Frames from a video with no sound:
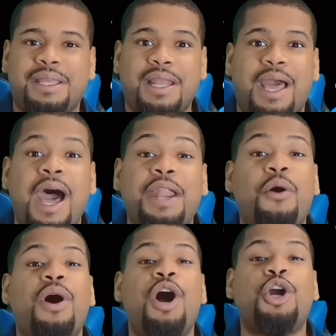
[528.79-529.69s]
I don't
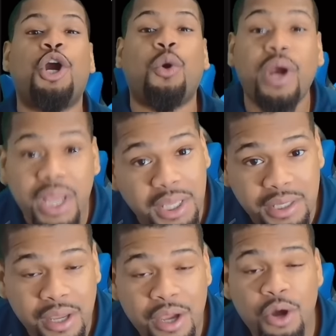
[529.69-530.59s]
agree
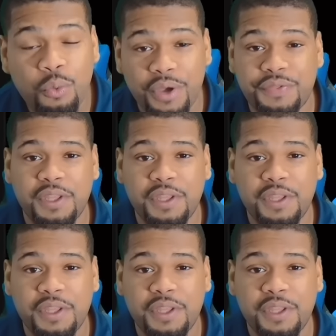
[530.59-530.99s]
with it.